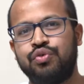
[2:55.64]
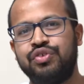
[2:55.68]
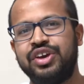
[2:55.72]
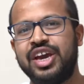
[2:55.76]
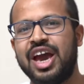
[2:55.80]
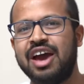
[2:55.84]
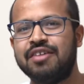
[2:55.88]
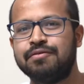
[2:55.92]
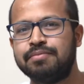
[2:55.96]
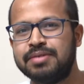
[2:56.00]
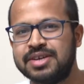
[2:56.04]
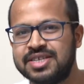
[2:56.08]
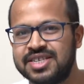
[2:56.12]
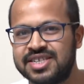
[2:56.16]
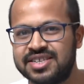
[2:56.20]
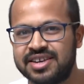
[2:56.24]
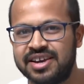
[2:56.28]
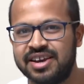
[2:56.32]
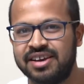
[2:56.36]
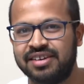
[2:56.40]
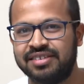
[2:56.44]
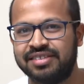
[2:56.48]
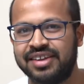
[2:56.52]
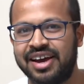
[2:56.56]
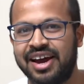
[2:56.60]
we have been
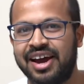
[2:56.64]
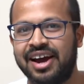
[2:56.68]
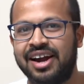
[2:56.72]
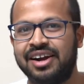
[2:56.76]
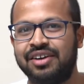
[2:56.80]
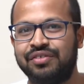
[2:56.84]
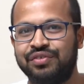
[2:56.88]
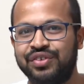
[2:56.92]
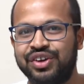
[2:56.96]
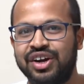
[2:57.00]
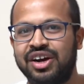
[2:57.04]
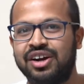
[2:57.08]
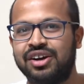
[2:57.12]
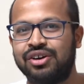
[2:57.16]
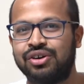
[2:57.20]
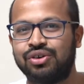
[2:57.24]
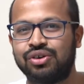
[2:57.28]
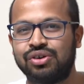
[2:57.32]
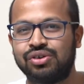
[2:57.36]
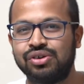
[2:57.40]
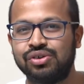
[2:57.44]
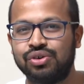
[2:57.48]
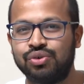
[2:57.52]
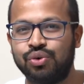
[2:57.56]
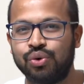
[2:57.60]
saying that we
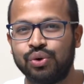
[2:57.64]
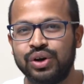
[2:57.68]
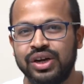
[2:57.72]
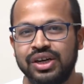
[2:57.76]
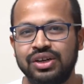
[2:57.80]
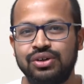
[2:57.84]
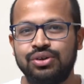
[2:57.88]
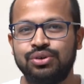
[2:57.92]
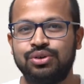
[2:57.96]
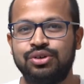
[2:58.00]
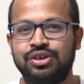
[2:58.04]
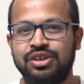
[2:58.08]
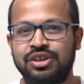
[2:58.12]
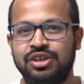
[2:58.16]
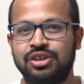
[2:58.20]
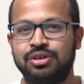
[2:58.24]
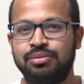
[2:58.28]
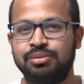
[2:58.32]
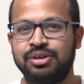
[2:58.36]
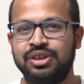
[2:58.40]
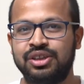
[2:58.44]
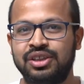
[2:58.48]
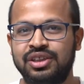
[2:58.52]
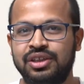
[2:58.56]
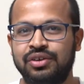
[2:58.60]
are going to
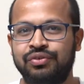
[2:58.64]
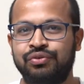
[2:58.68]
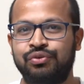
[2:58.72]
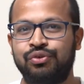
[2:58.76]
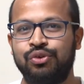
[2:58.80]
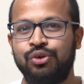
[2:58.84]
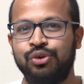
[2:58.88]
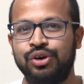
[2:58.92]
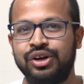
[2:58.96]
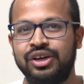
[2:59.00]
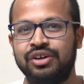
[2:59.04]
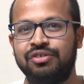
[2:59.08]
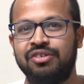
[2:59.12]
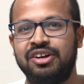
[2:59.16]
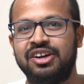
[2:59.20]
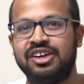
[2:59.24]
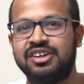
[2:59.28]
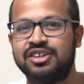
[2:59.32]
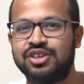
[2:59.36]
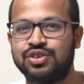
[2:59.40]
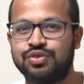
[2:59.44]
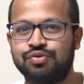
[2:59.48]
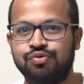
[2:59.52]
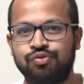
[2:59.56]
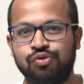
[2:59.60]
determine the fluid when
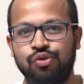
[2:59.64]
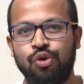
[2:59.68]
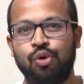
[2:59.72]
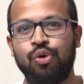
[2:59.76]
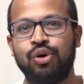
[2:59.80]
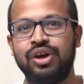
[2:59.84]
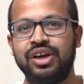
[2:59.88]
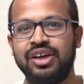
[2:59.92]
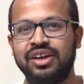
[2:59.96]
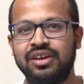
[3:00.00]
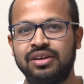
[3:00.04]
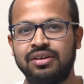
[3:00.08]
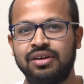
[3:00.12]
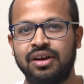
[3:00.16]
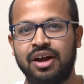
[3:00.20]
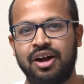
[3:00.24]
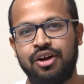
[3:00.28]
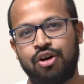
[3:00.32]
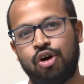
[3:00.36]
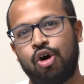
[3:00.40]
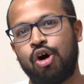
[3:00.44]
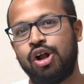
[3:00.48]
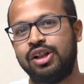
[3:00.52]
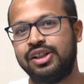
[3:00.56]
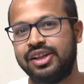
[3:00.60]
it's flowing and
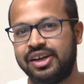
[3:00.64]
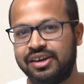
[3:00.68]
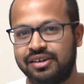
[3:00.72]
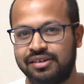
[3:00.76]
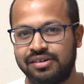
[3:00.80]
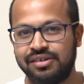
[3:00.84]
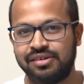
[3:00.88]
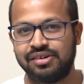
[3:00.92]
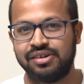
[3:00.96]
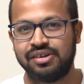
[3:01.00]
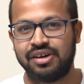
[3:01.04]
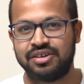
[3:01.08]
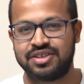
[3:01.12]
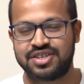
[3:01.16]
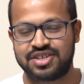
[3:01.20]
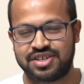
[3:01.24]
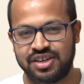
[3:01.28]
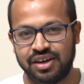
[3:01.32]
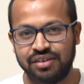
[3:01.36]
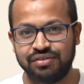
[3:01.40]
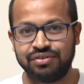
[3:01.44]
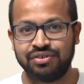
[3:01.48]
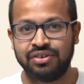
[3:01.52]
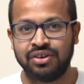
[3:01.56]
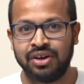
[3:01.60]
all that
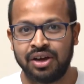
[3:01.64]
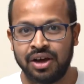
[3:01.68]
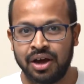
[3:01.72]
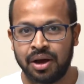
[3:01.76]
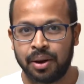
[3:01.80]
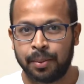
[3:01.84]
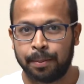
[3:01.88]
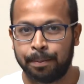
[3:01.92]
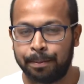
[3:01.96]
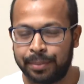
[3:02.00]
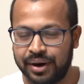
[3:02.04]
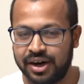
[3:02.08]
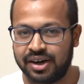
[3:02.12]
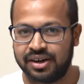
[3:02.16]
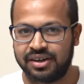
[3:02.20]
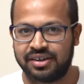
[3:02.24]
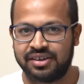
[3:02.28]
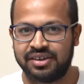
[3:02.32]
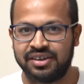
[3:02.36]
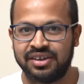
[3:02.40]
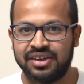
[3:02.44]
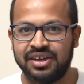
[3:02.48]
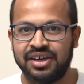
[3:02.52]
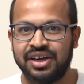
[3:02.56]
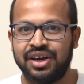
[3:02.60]
stuff,
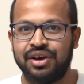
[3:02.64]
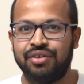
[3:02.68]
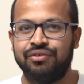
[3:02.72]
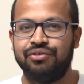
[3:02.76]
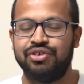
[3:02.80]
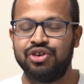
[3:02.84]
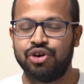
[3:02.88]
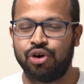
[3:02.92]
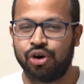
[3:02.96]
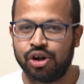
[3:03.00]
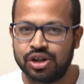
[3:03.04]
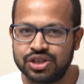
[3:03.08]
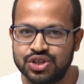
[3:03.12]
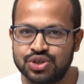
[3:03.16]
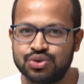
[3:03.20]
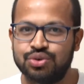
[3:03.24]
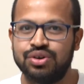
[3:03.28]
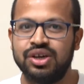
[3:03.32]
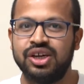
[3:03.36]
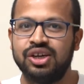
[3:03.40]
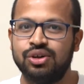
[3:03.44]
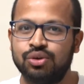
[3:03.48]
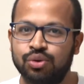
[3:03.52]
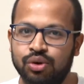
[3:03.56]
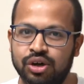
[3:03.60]
but we also
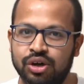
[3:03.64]
need to